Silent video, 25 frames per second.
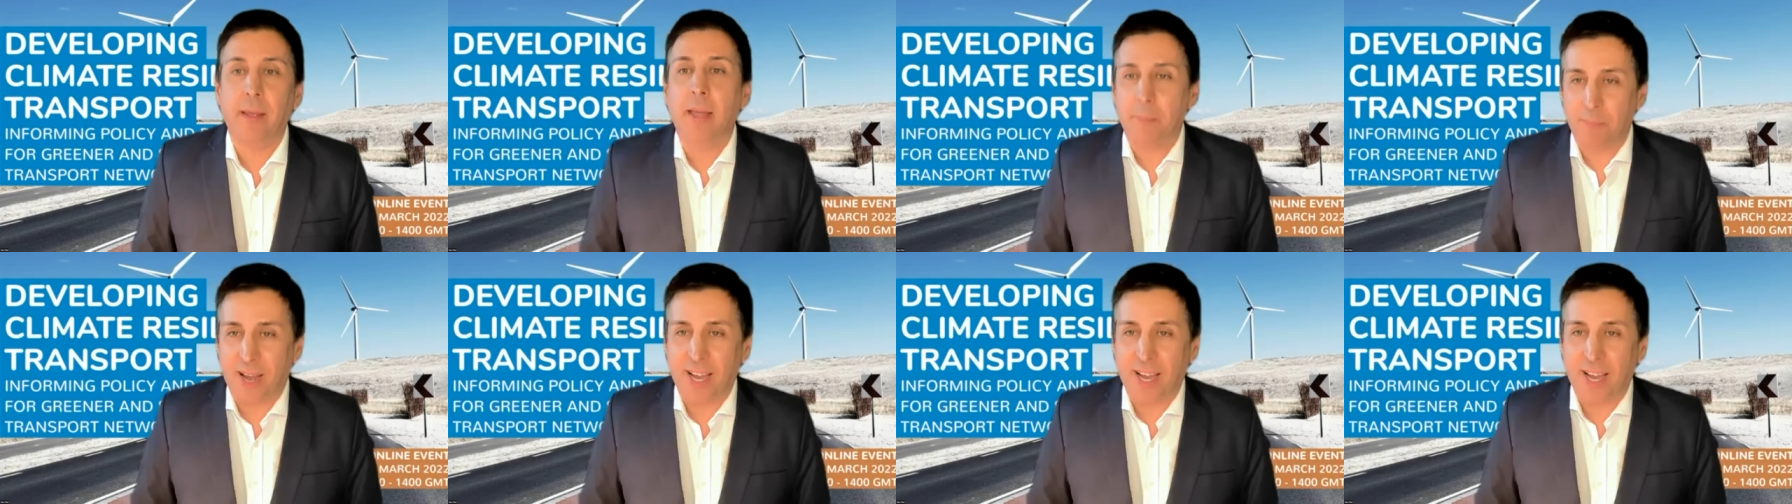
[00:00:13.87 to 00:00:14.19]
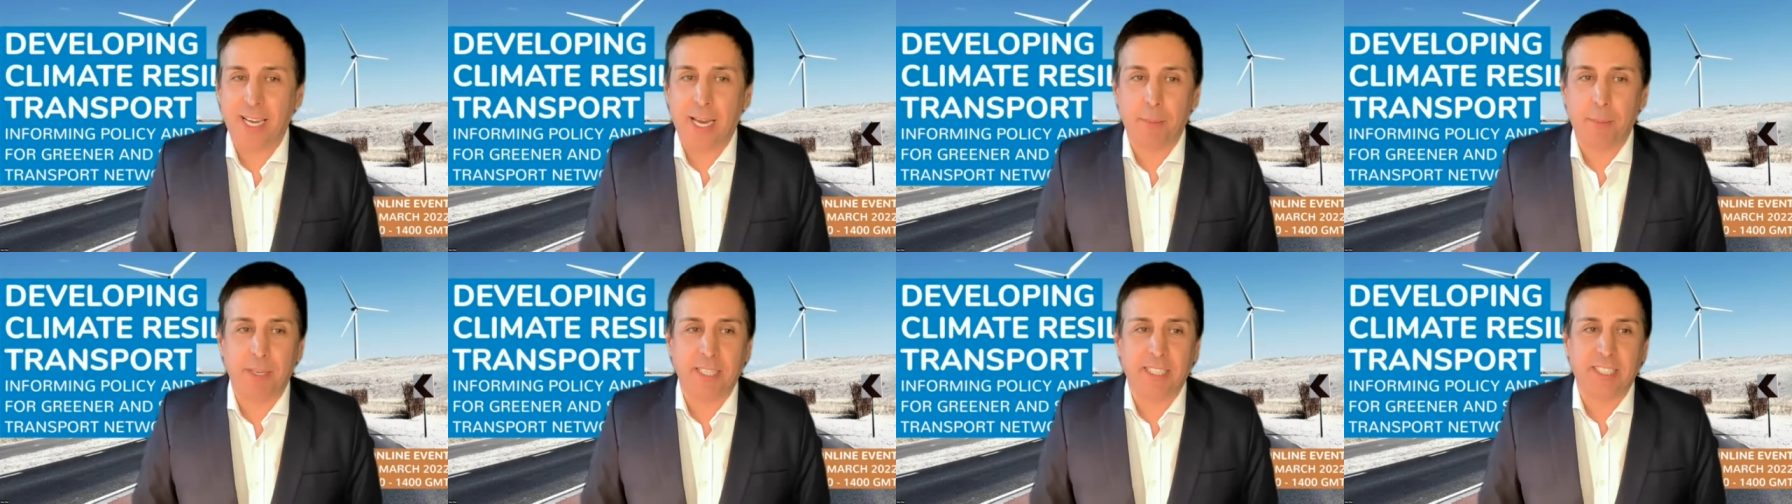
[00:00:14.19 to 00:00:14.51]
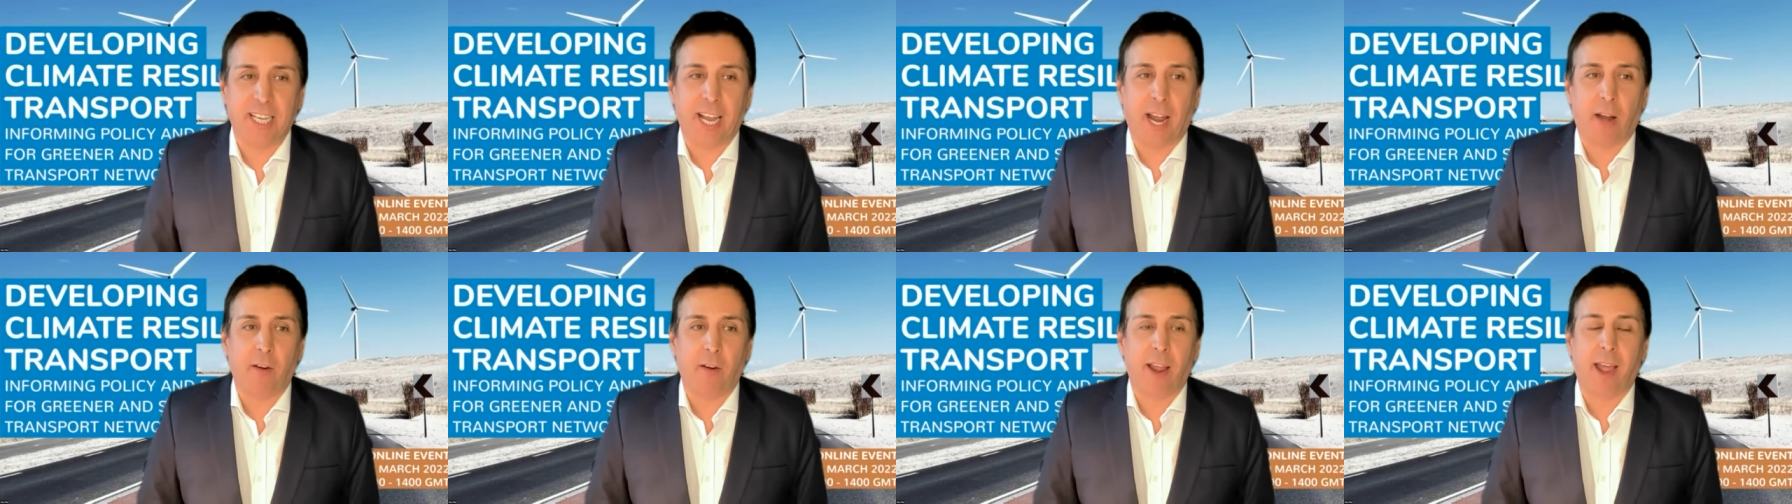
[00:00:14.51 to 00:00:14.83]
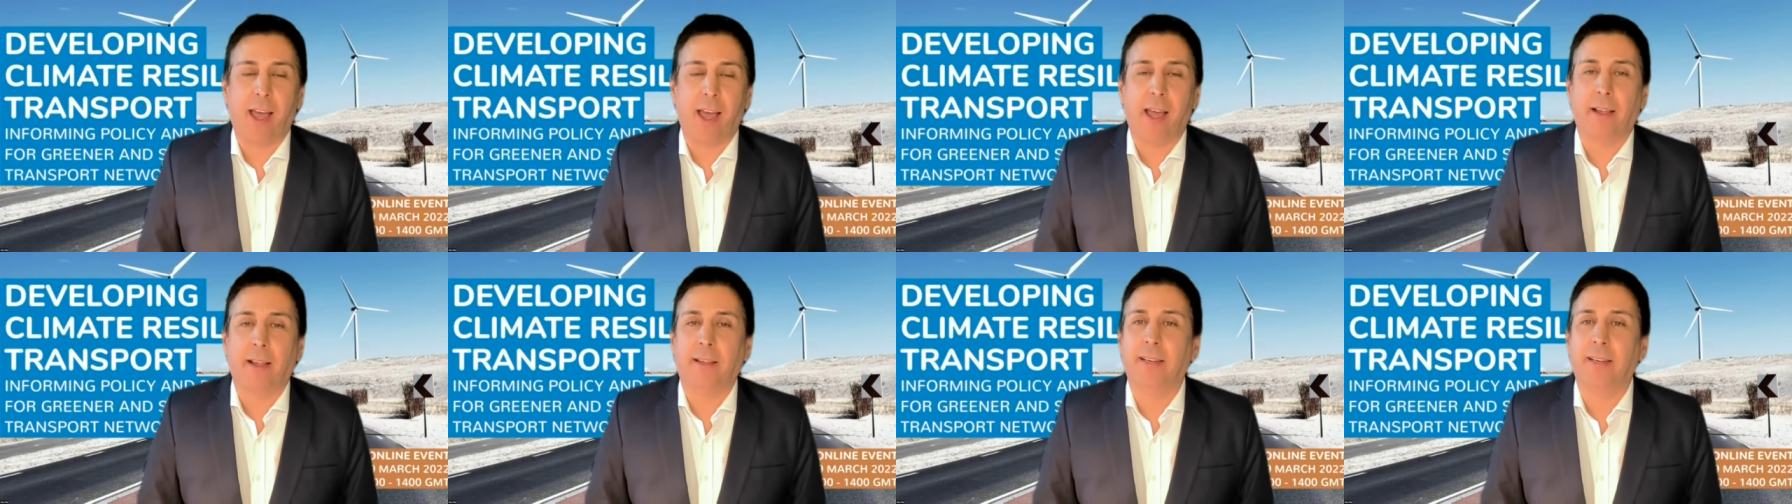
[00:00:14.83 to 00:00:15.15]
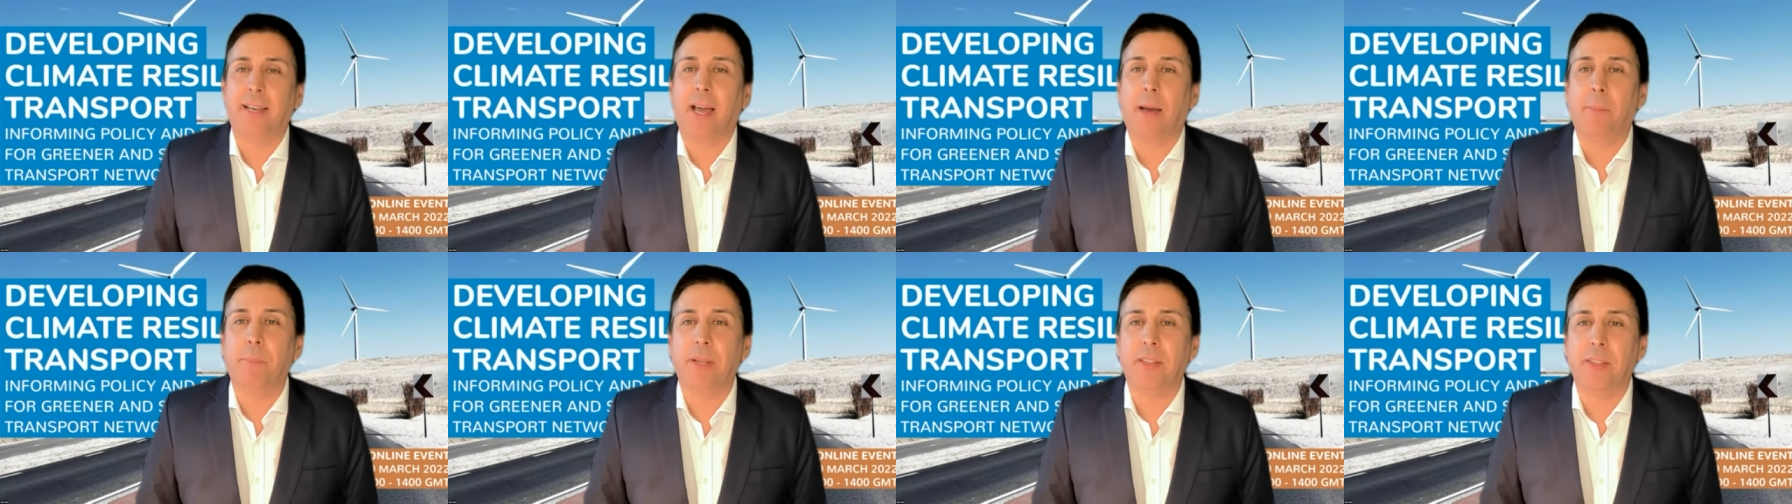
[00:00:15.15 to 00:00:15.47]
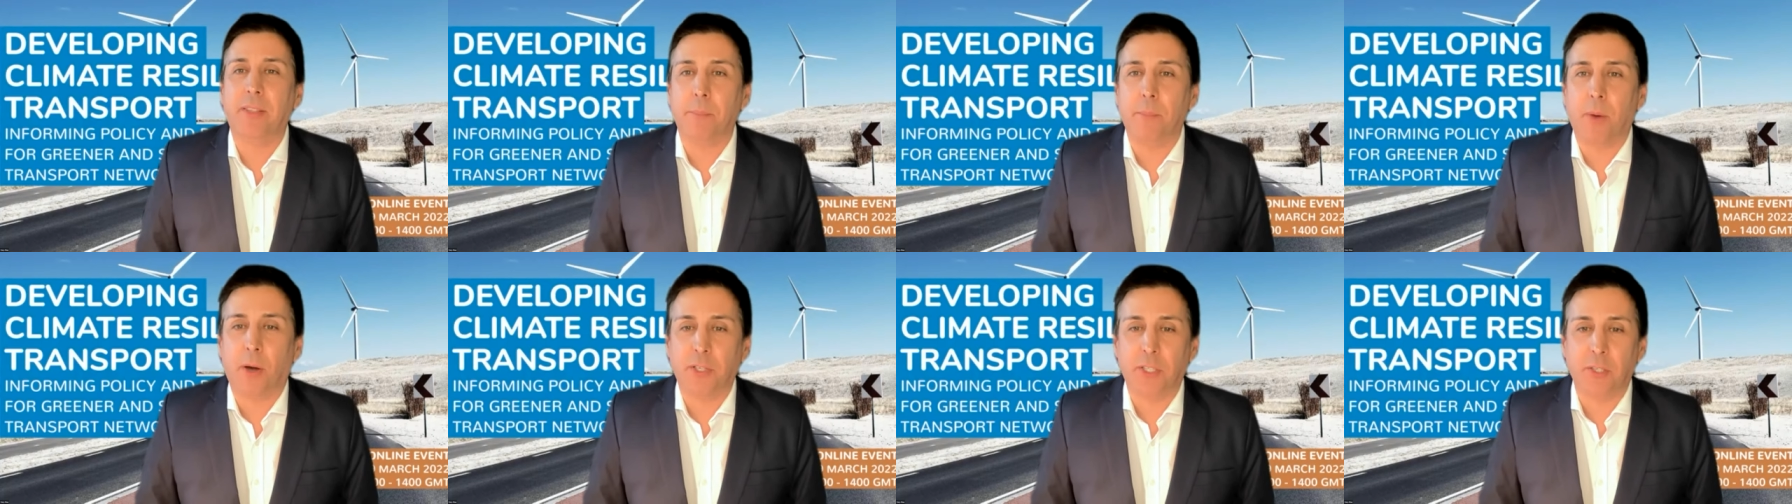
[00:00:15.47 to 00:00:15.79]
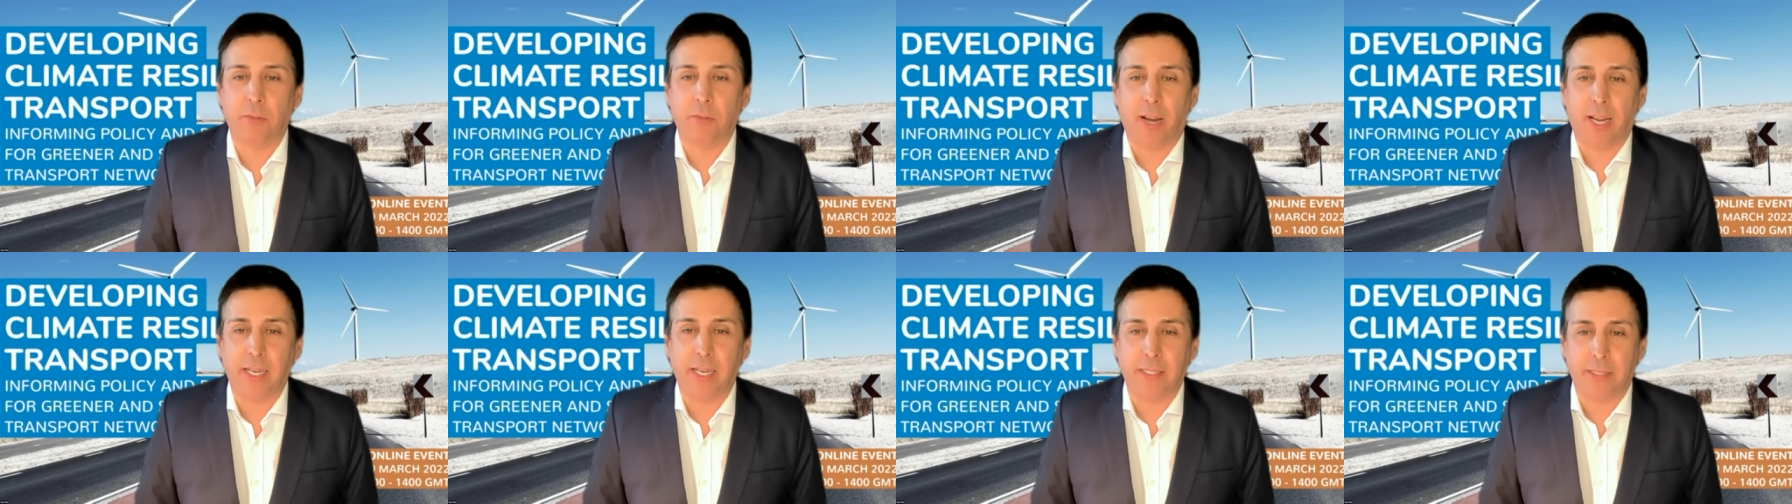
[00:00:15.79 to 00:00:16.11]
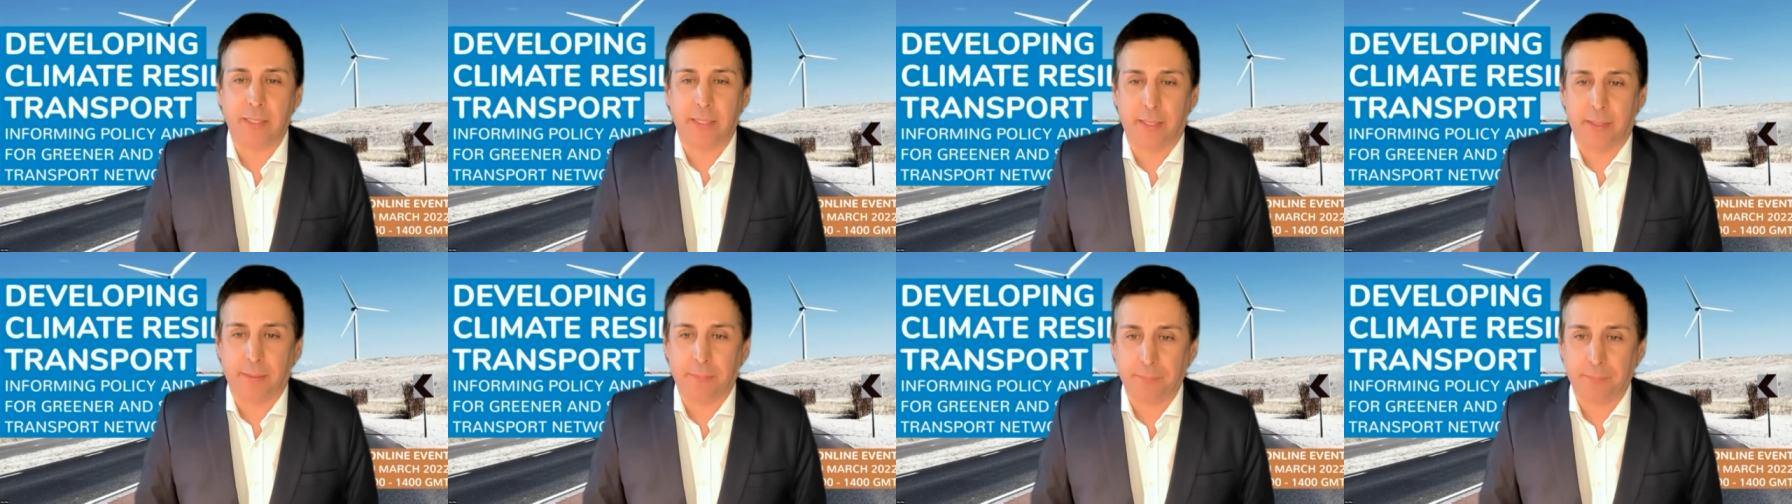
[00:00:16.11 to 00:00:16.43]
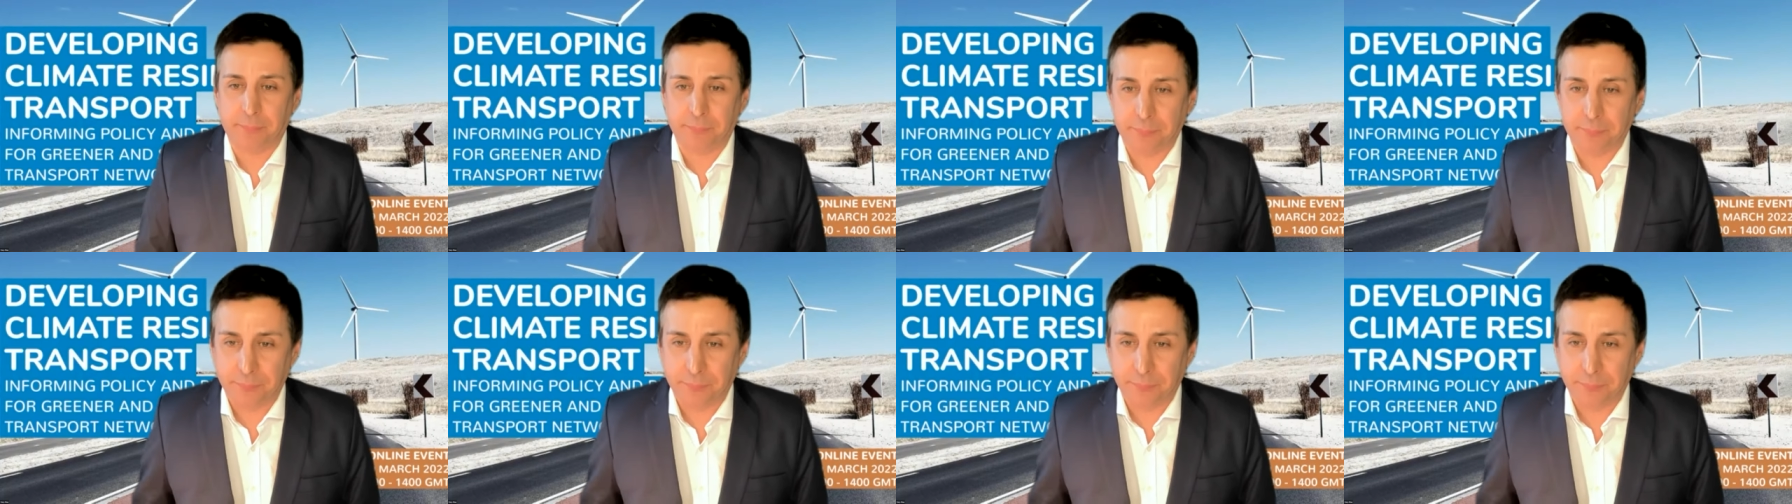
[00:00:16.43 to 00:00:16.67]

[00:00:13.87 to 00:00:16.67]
My name is Gary Hack and I'll be the moderator